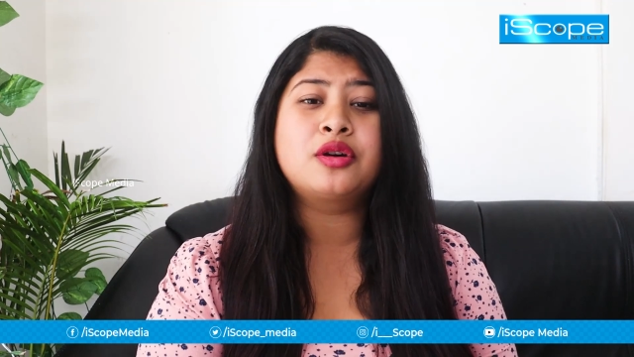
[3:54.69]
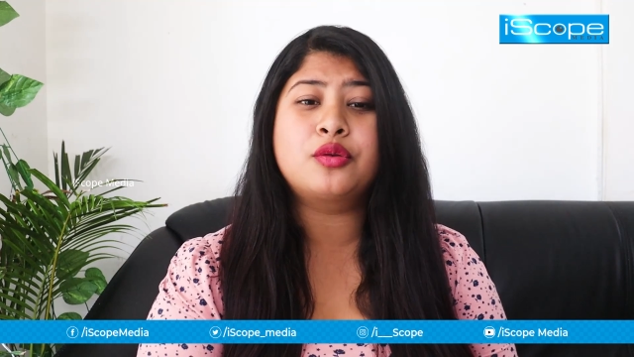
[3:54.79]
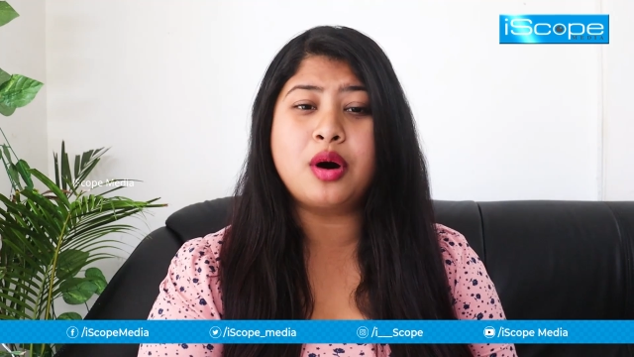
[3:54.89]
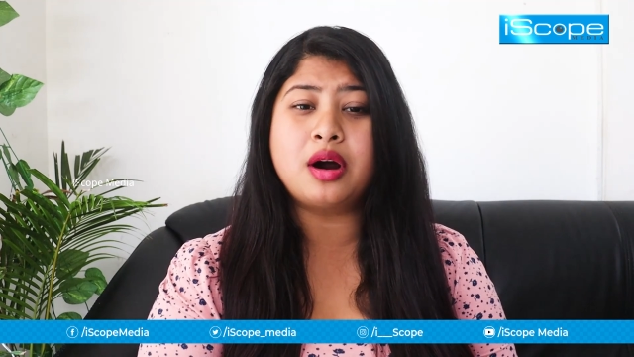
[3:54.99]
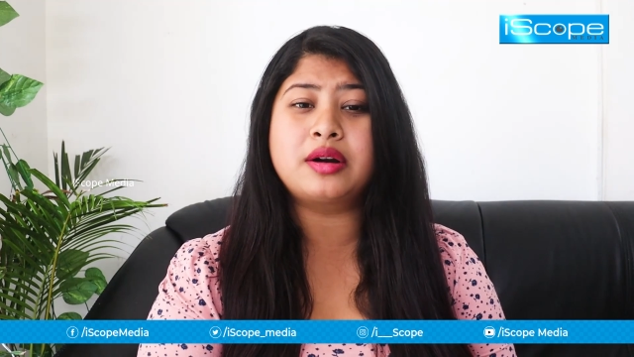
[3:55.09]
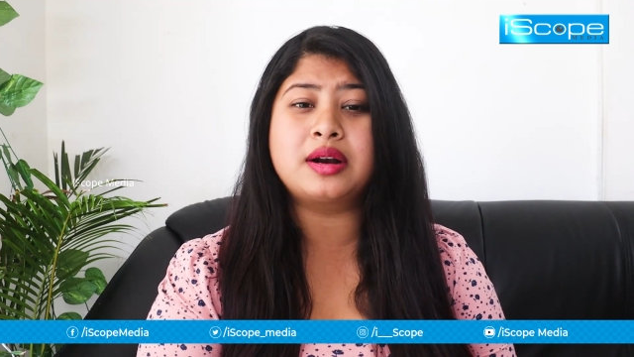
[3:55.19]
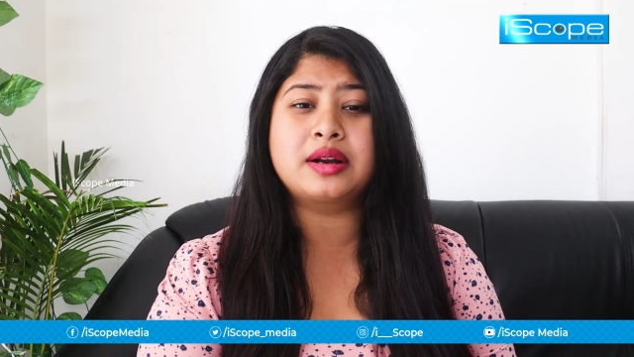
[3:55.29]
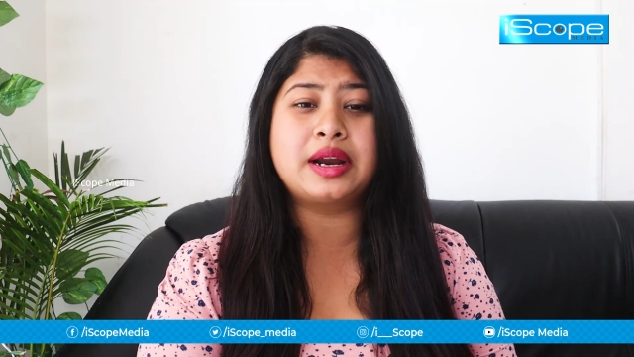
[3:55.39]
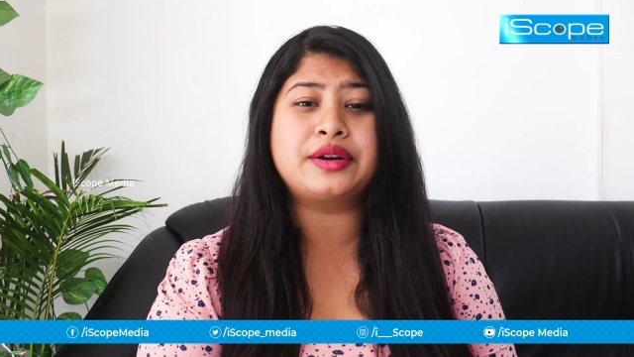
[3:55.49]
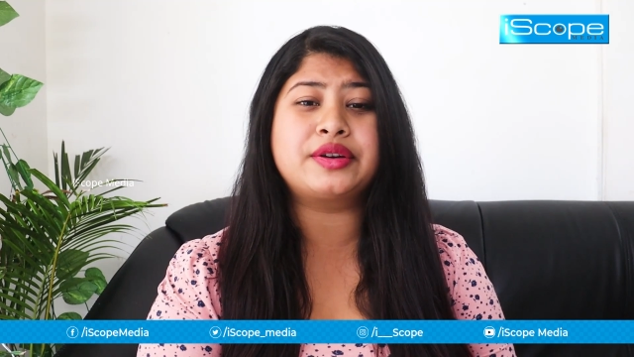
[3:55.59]

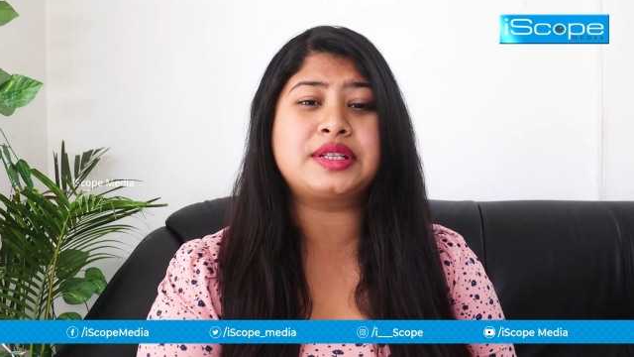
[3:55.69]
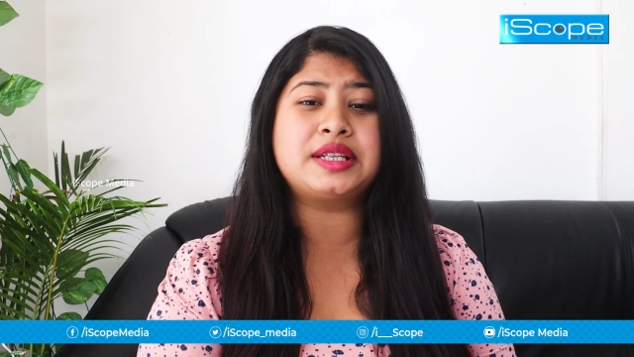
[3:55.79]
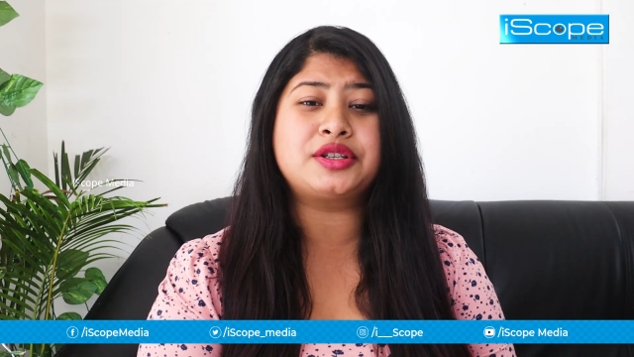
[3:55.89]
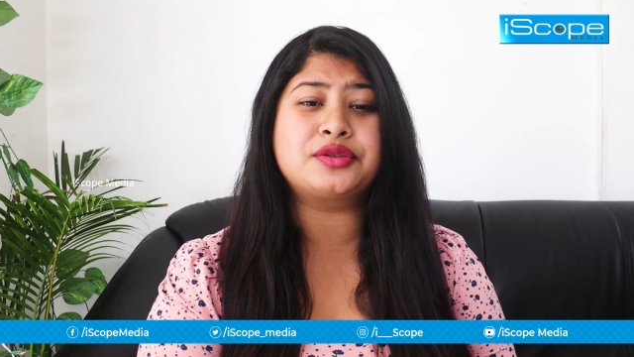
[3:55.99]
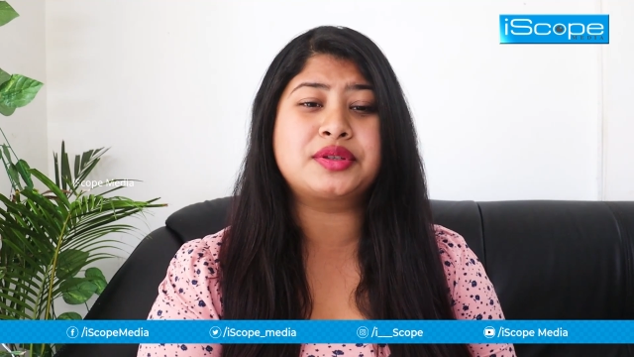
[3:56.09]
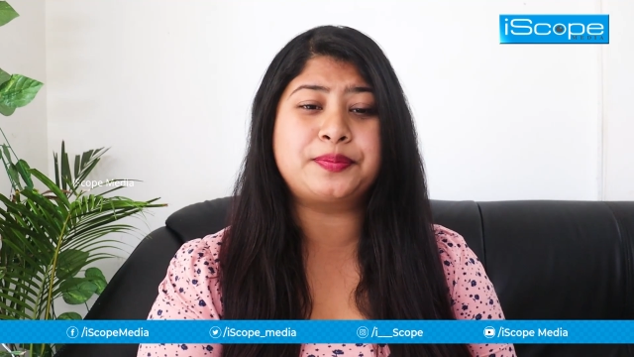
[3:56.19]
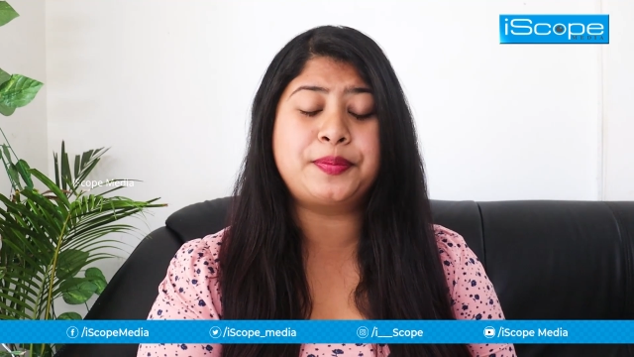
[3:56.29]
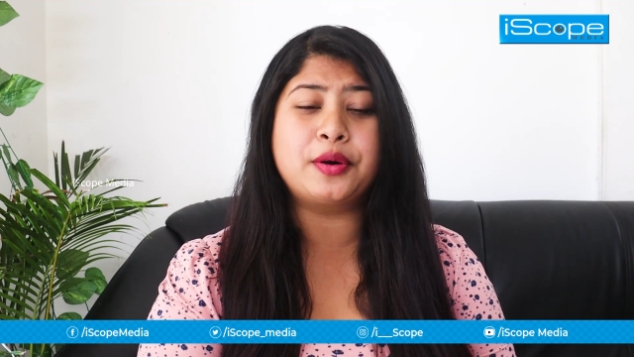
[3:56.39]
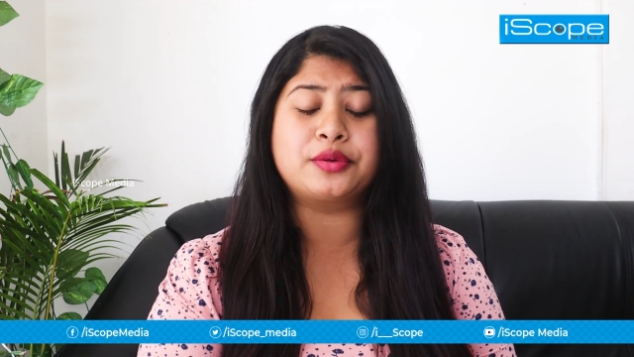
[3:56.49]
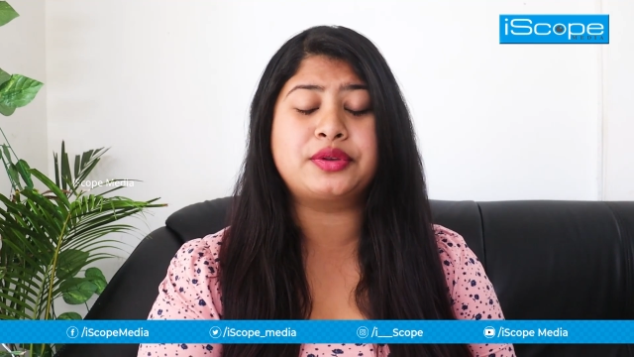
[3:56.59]
guarantee to
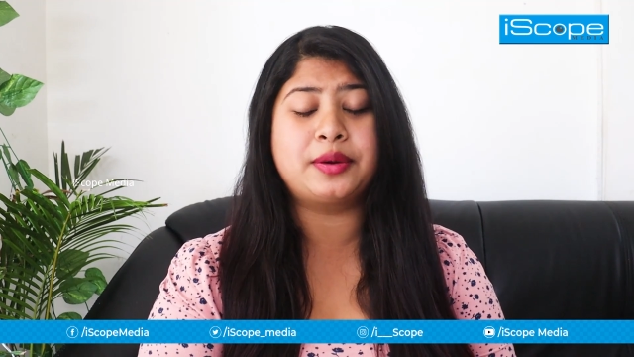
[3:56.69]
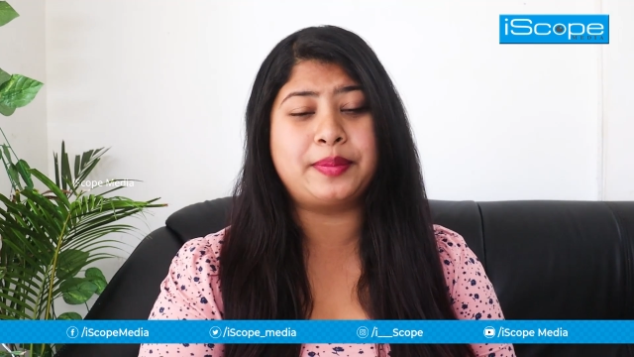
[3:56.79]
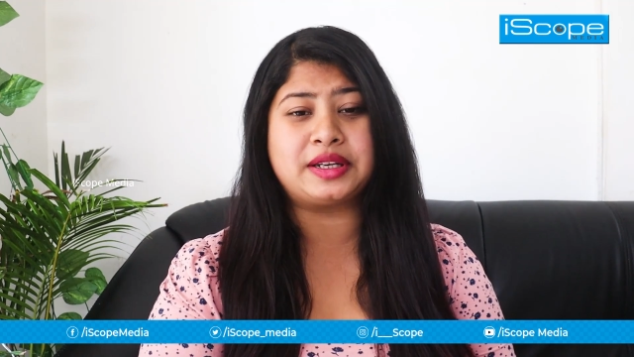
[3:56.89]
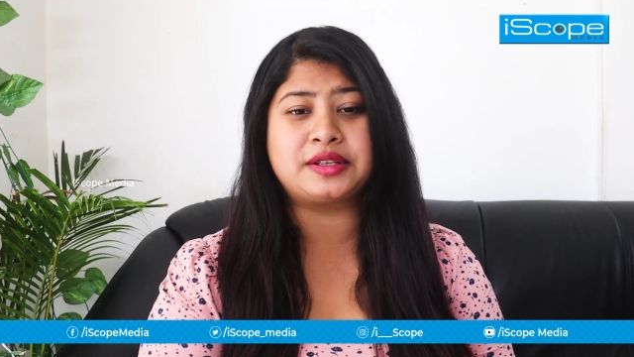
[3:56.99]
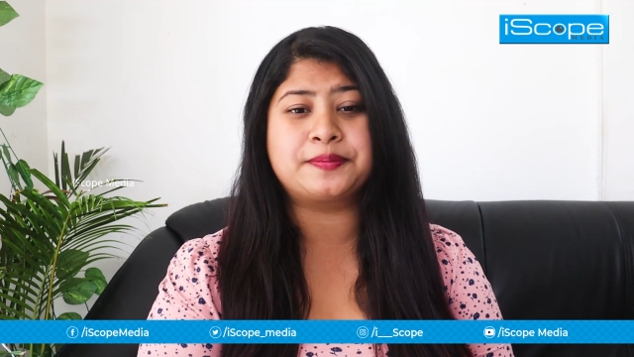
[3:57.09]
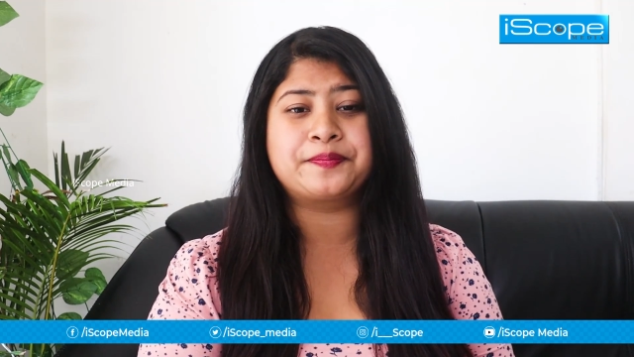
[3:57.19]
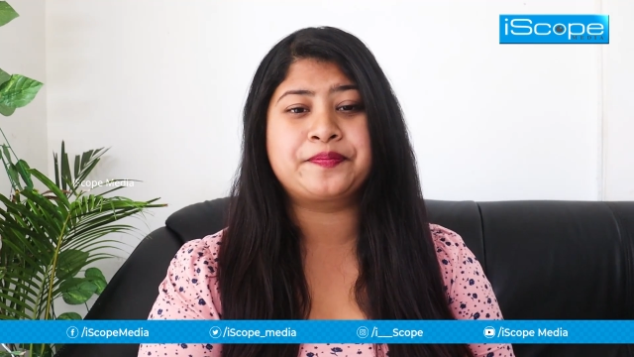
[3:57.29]
support the bid.